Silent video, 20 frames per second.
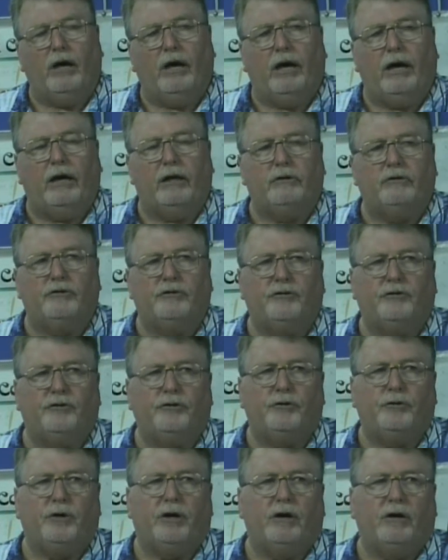and there's
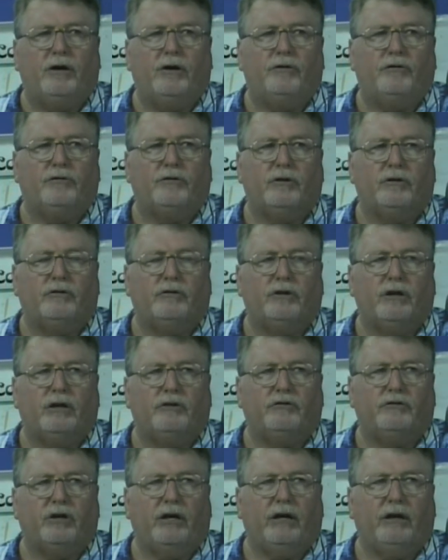two areas that
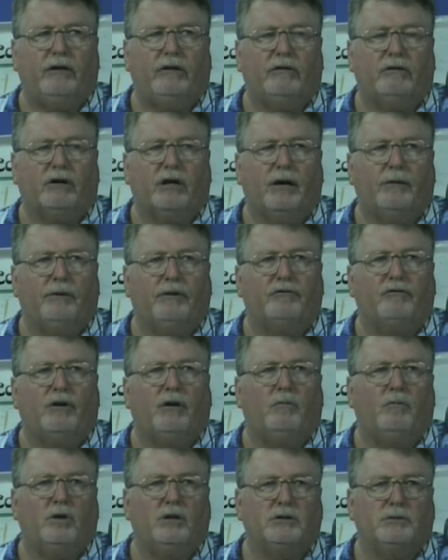they say they're coming
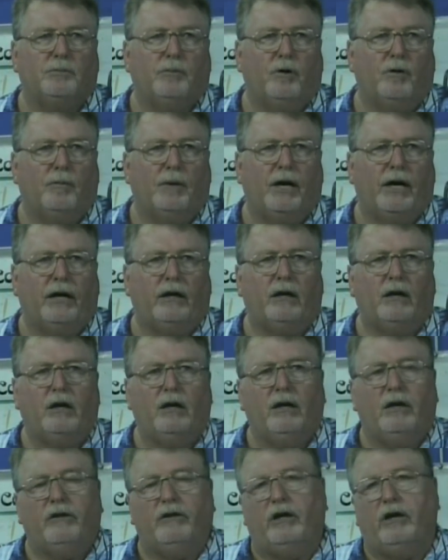from. One's Bermite,
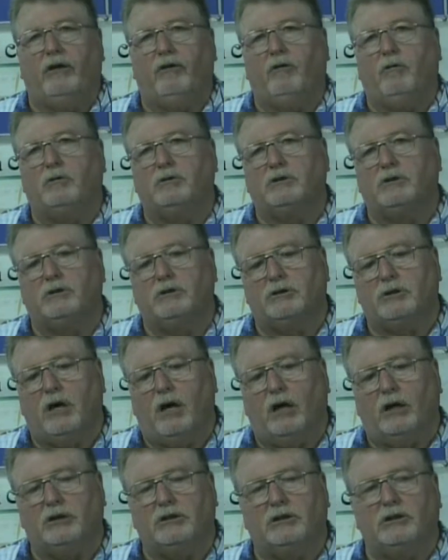the other one's in
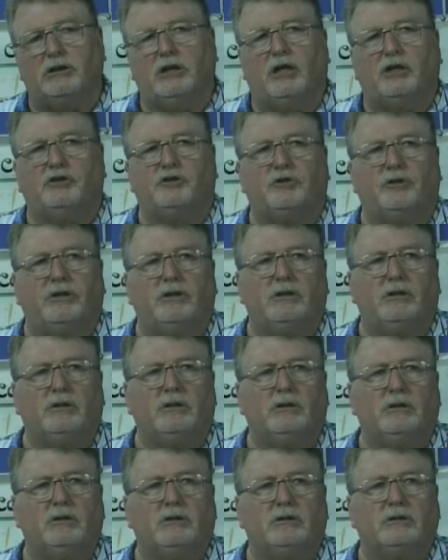Saugus Industrial
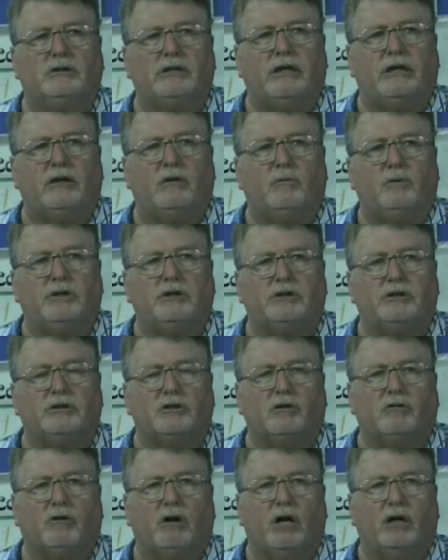Center, which is
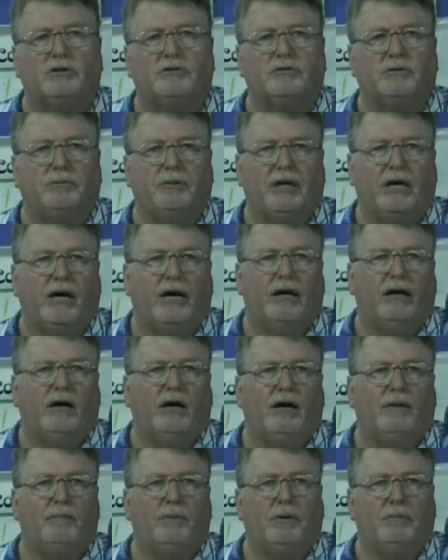across from the
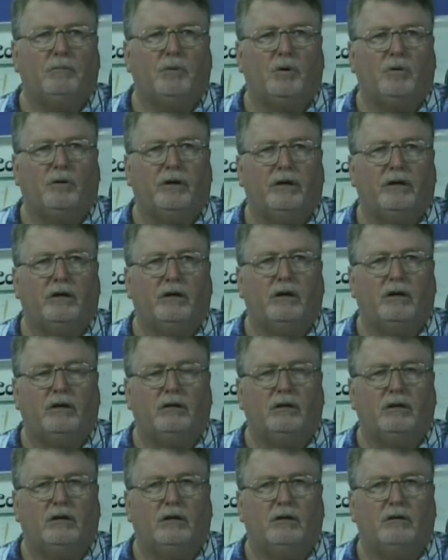IHOP
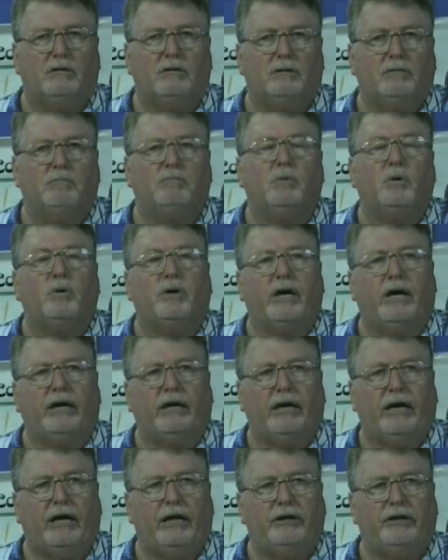on Bouquet
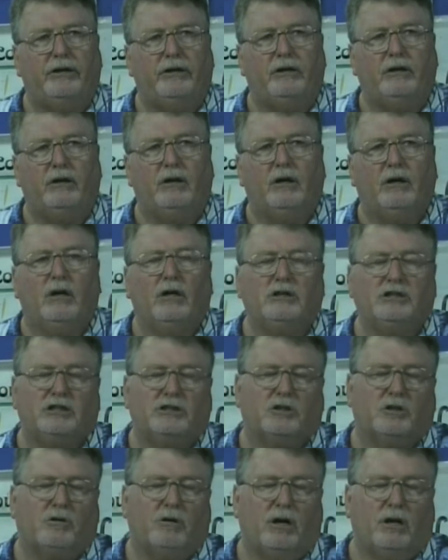Canyon,
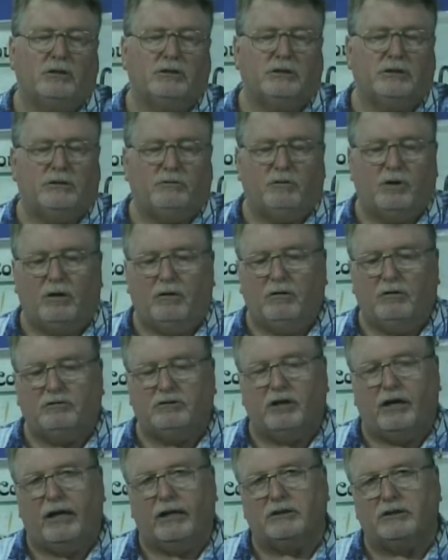just across the railroad
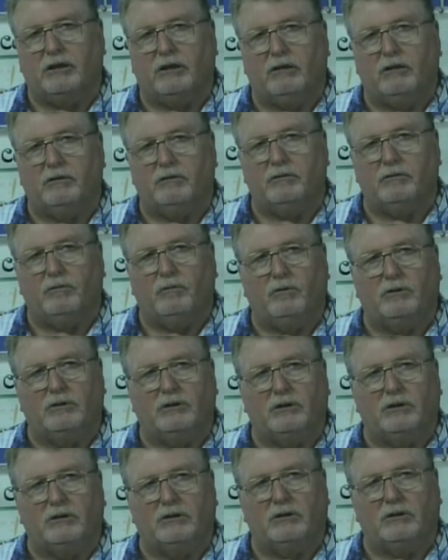tracks there
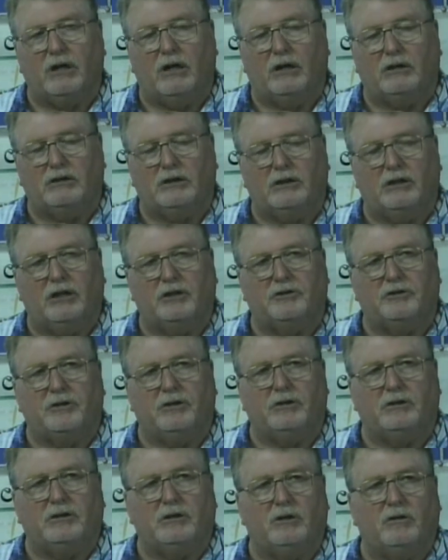was the Saugus
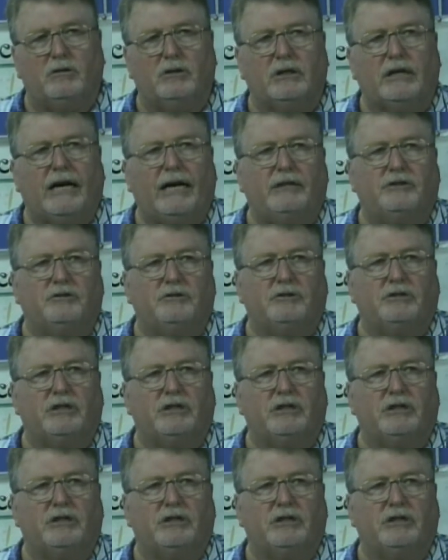Industrial. It's the old Kaiser